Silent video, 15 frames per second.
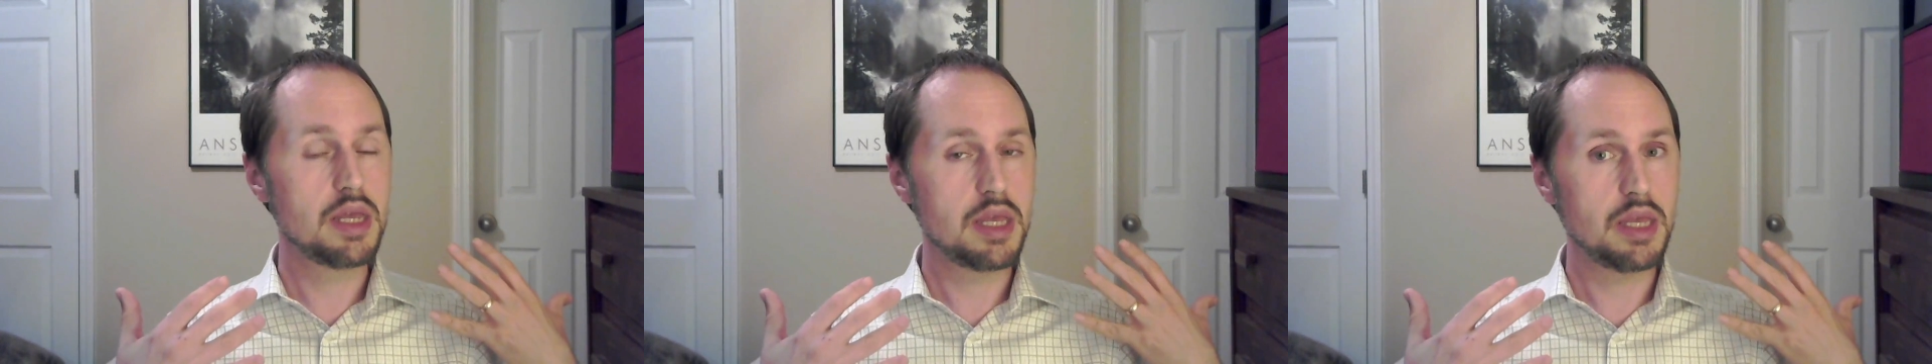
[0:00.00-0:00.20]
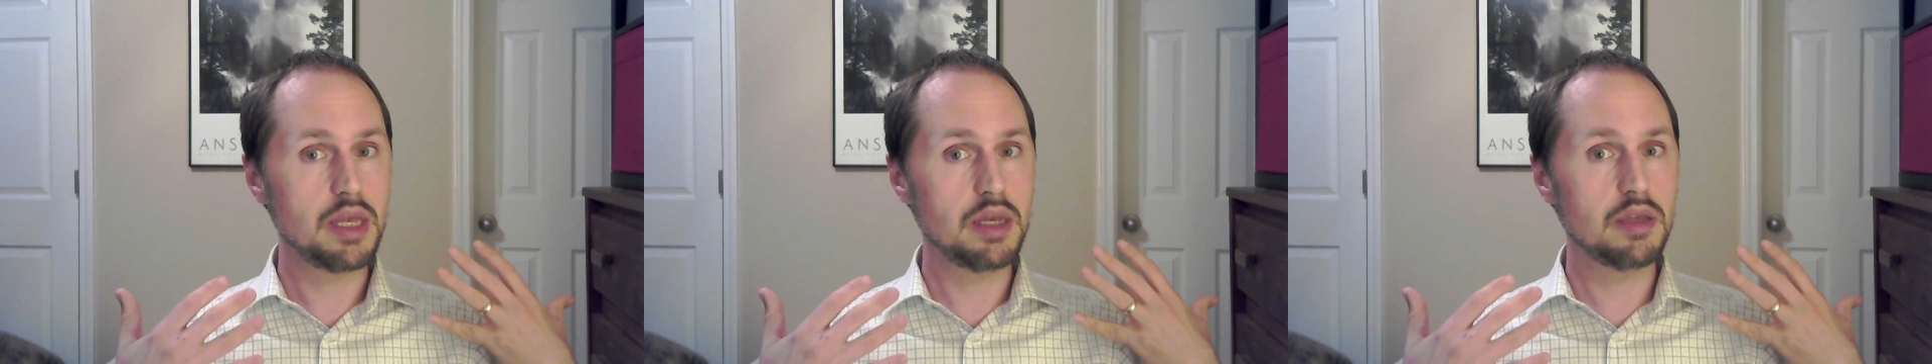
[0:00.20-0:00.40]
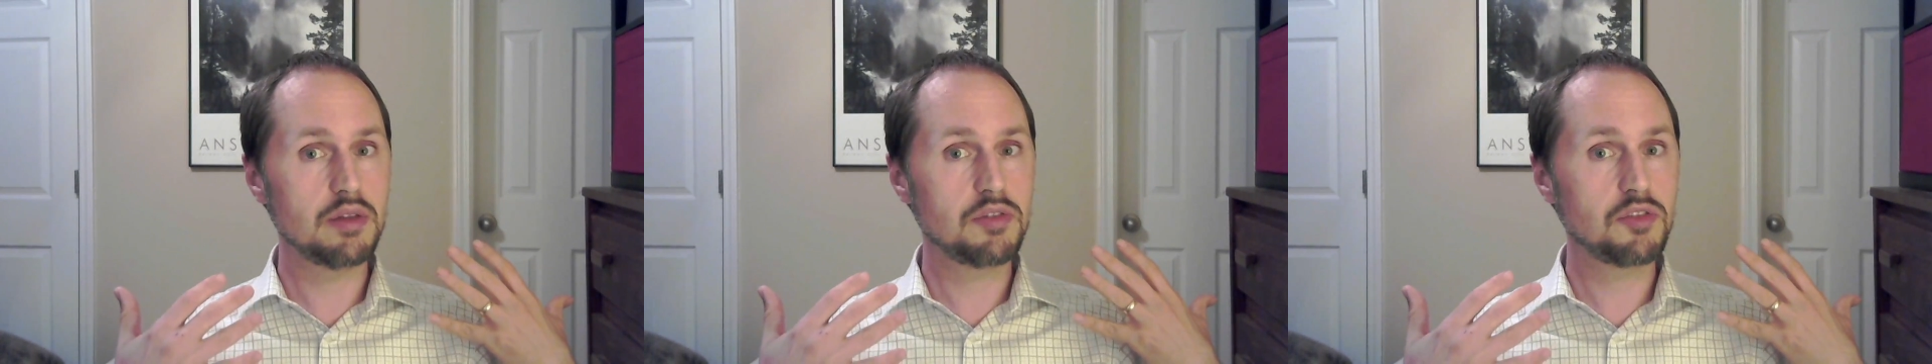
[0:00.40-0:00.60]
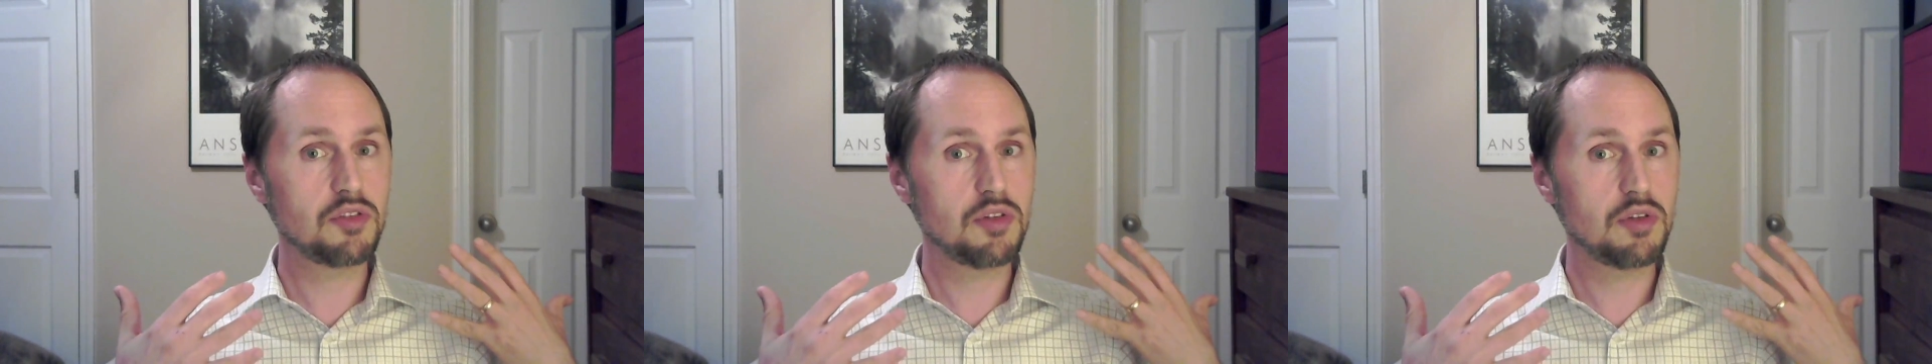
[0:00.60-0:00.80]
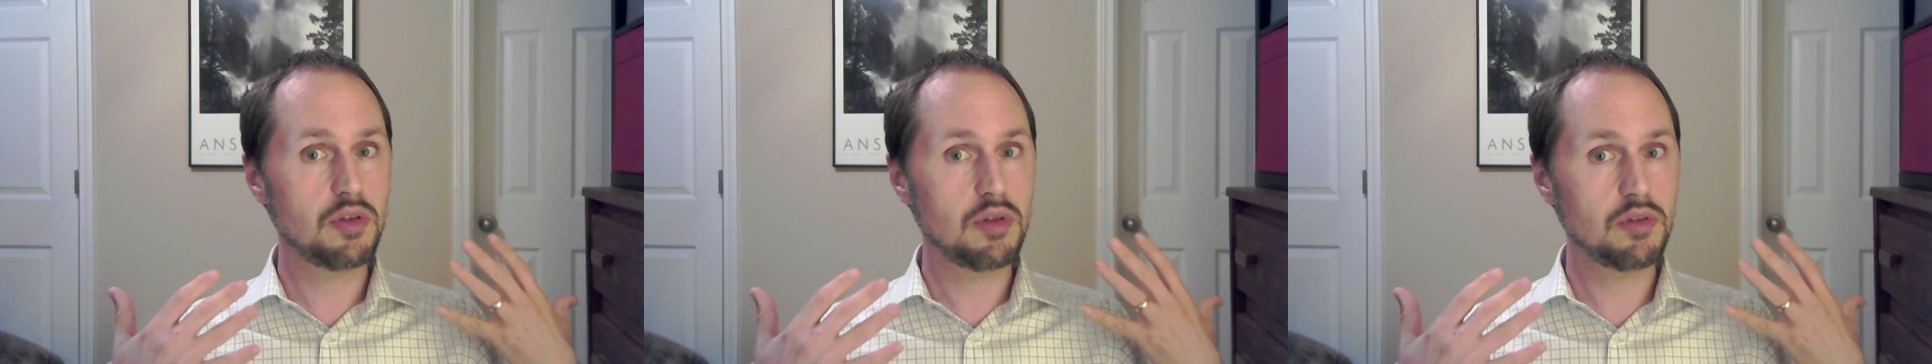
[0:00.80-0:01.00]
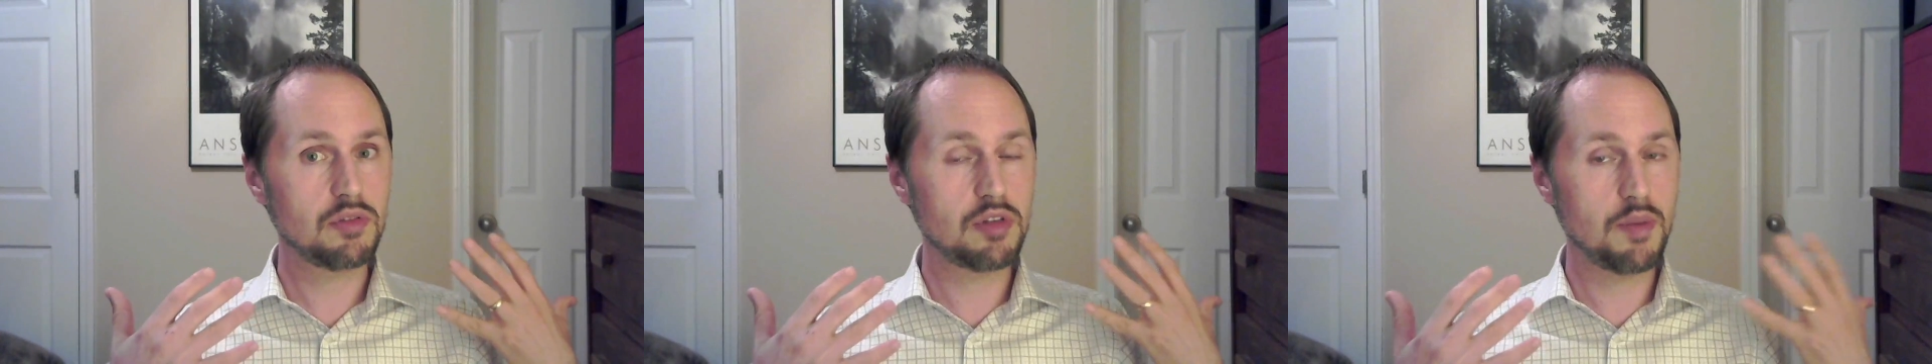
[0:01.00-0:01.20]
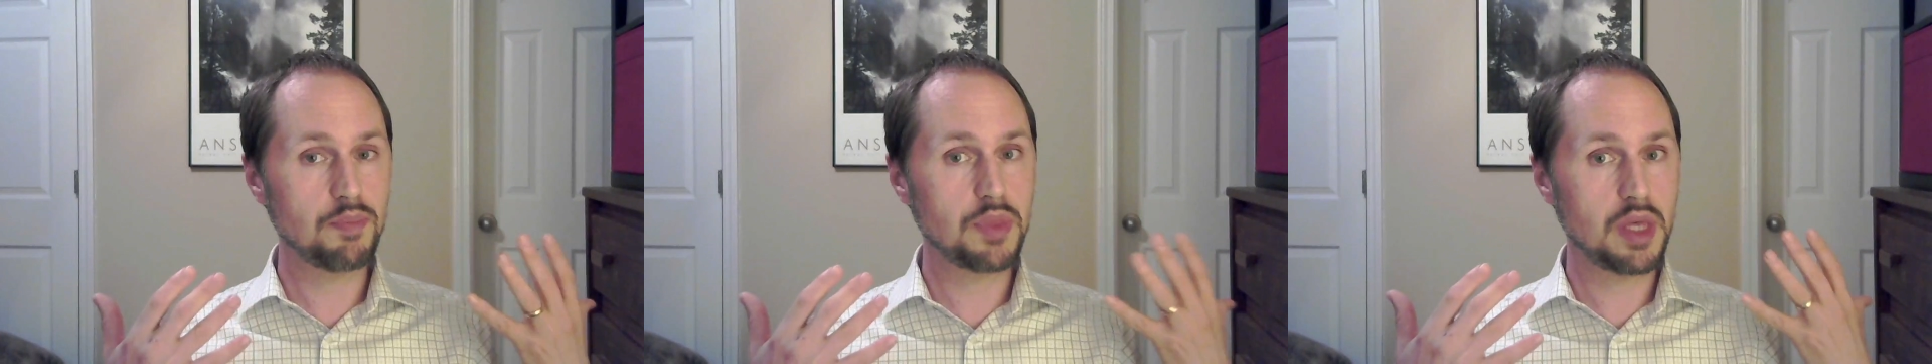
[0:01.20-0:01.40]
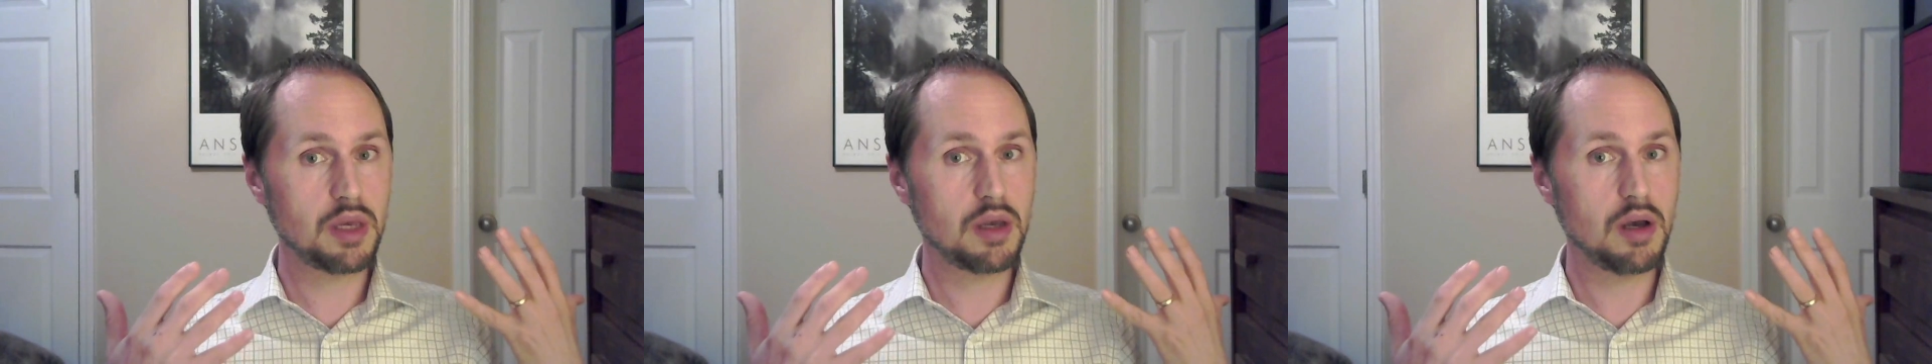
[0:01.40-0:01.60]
is something